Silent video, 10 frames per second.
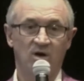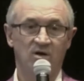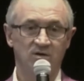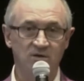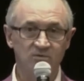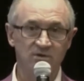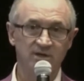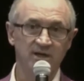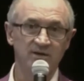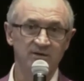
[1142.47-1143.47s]
owner
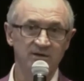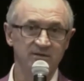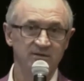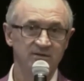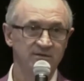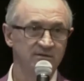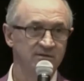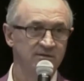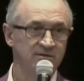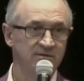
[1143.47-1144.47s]
carry.
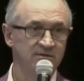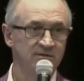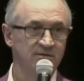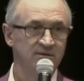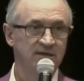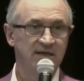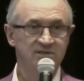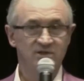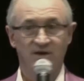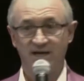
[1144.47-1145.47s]
And so
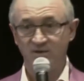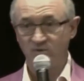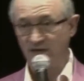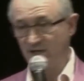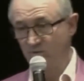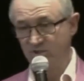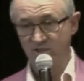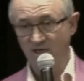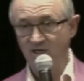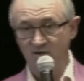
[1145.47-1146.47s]
I would
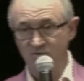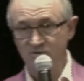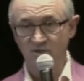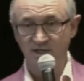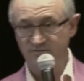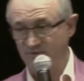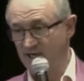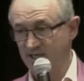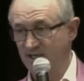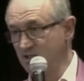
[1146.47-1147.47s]
go and find
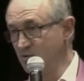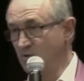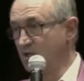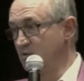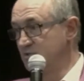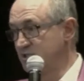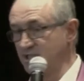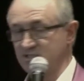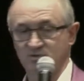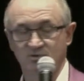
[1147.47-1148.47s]
out who owns this or
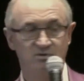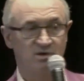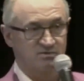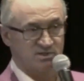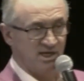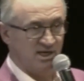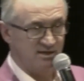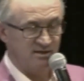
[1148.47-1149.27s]
who owns that.